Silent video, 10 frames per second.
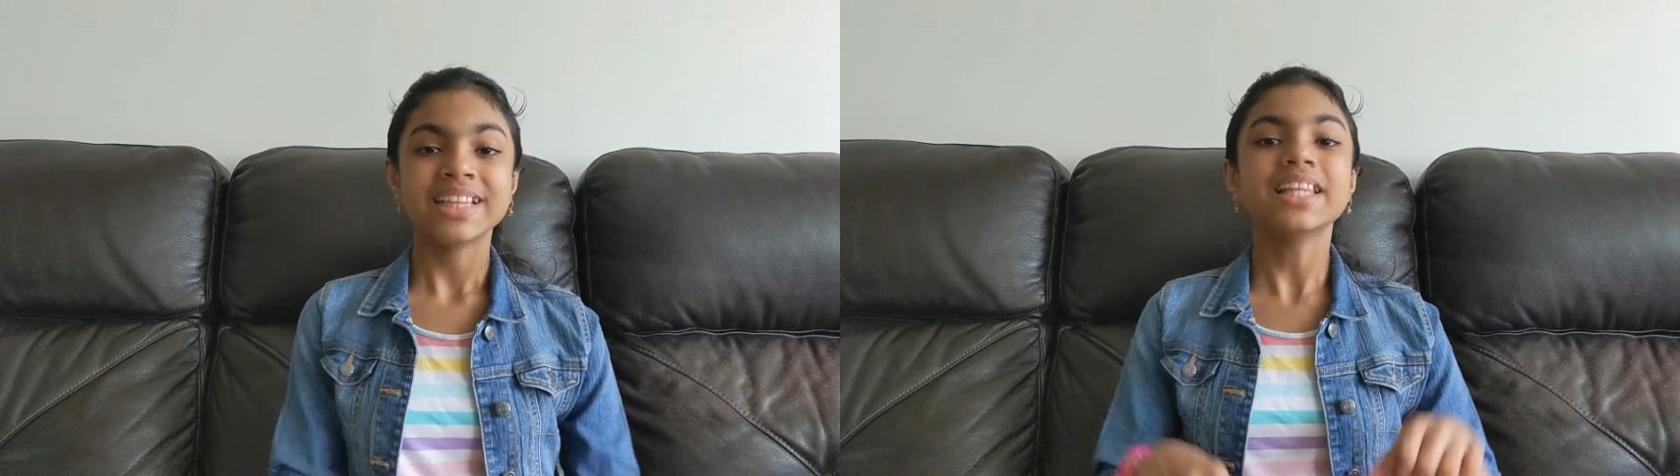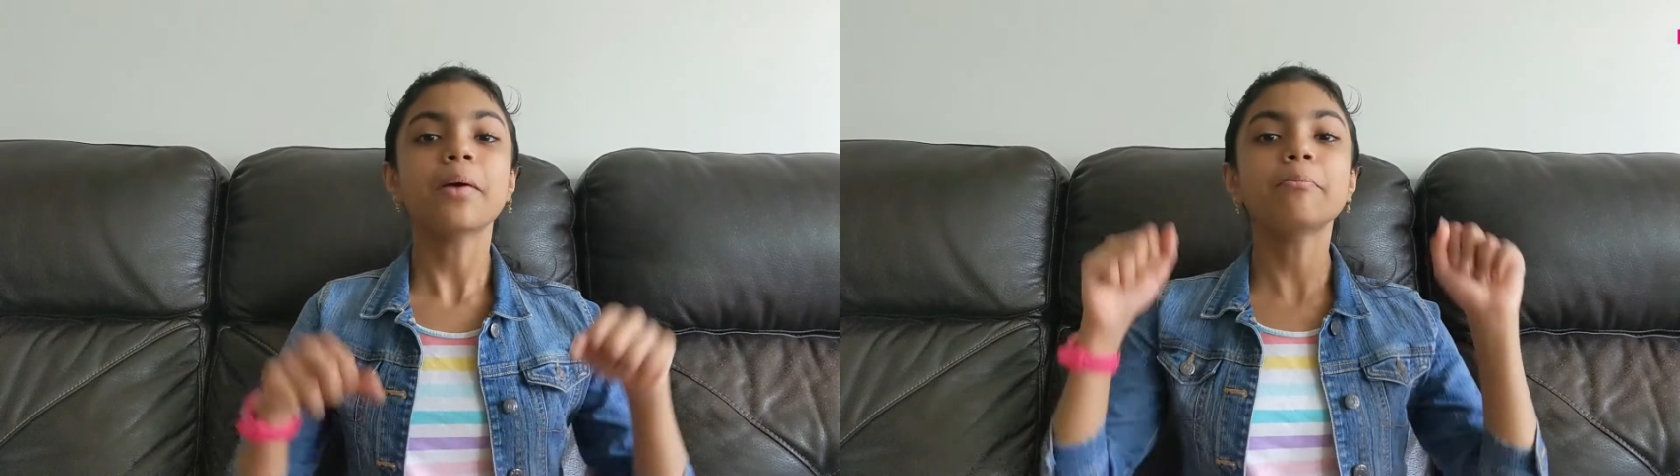
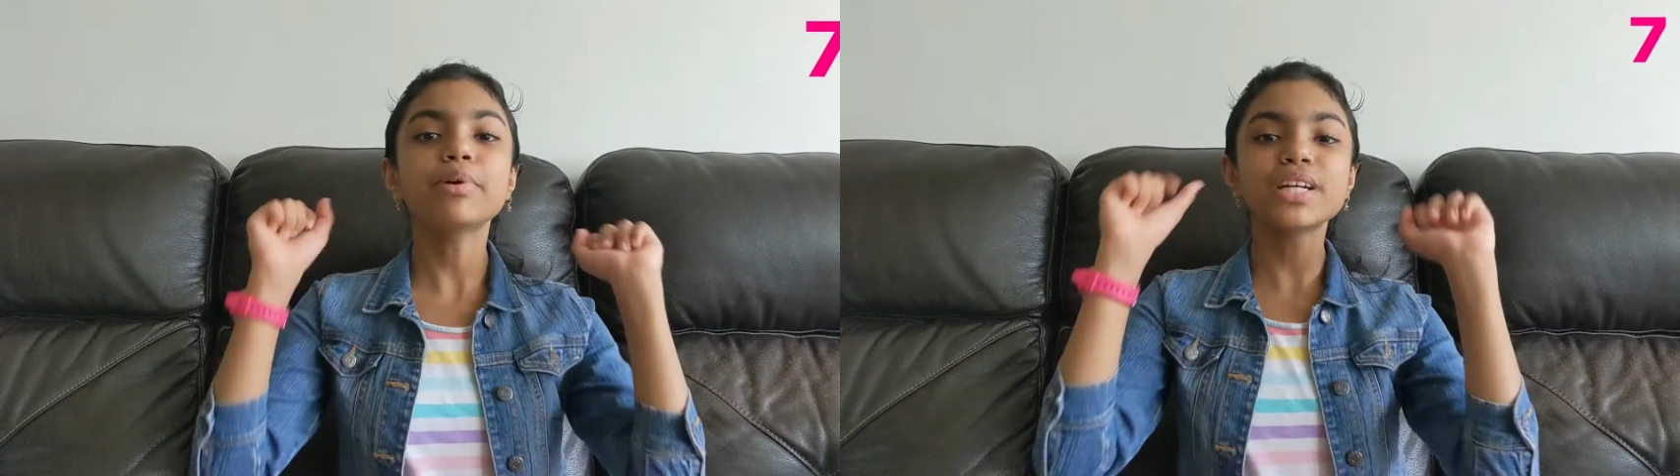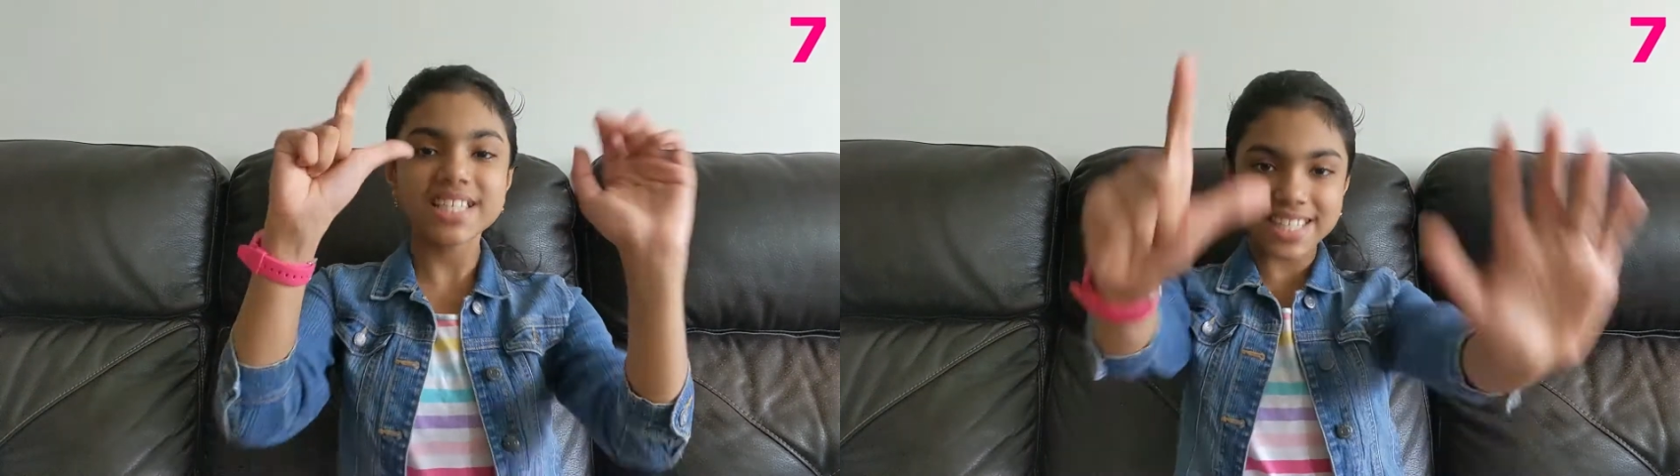
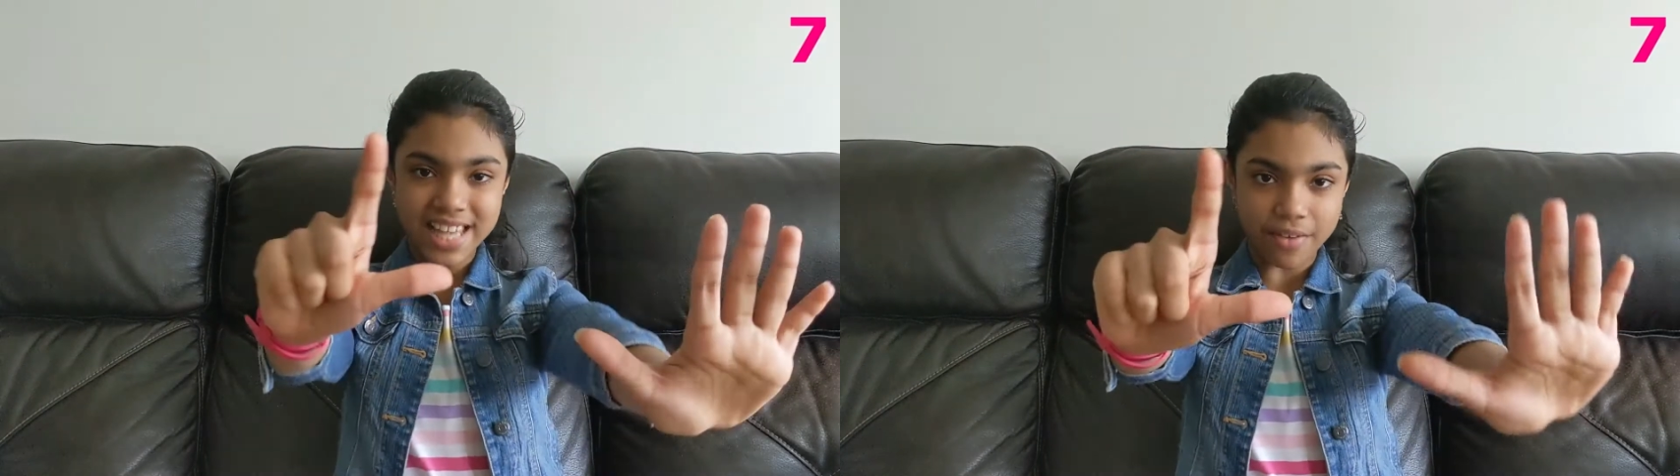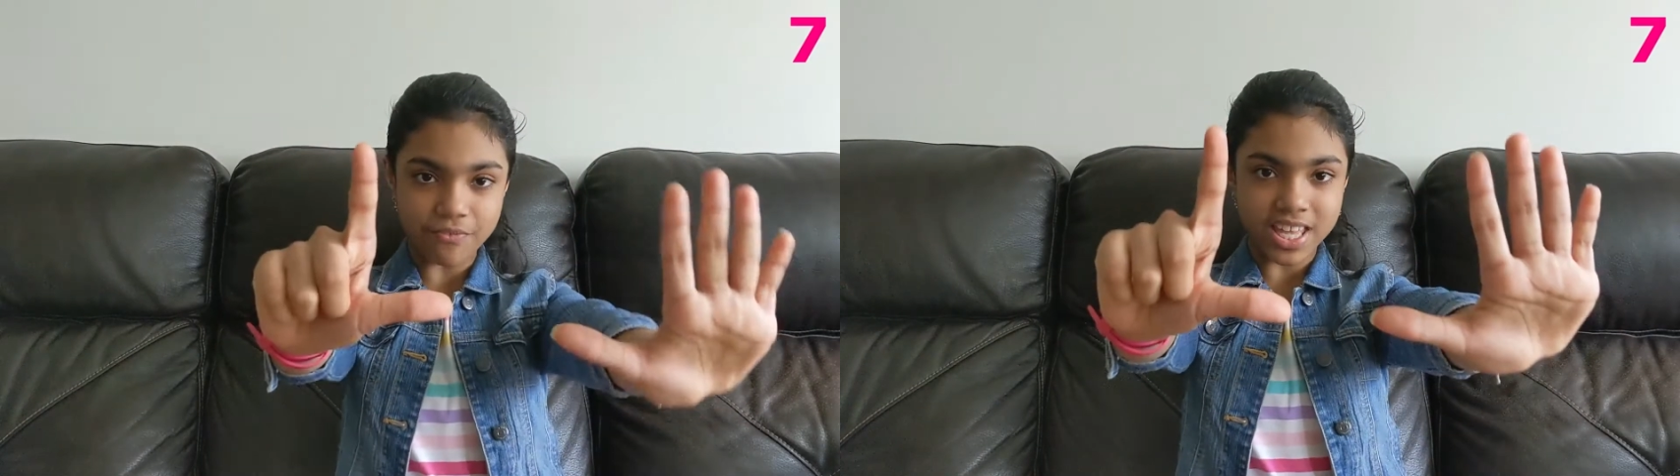Number
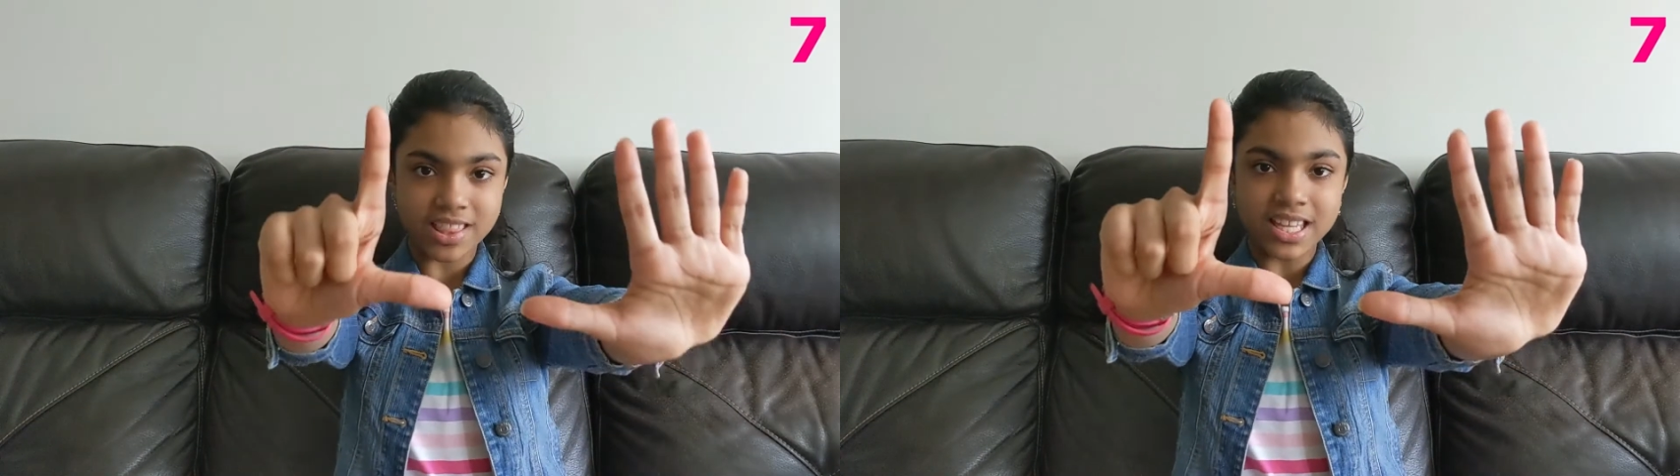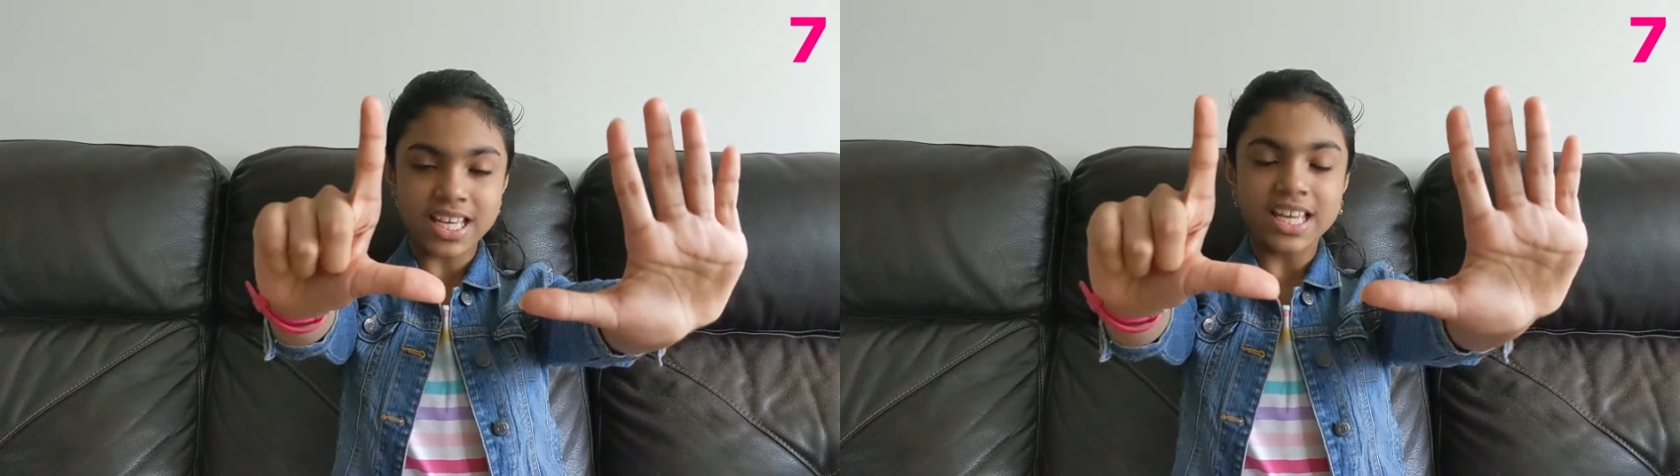
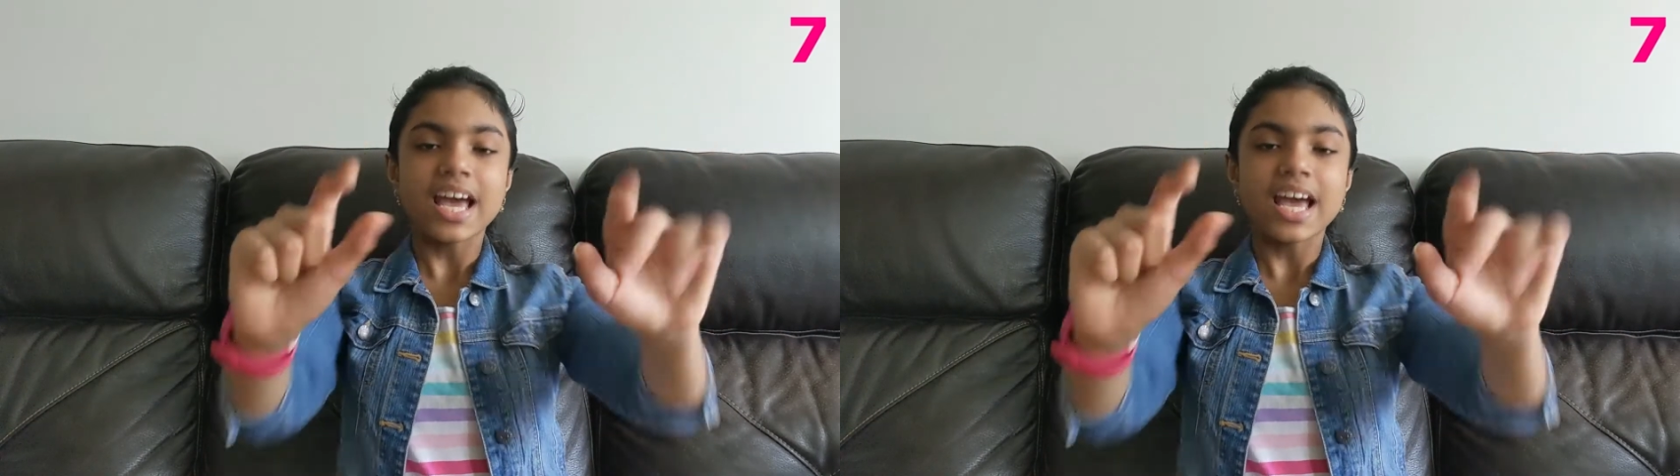seven,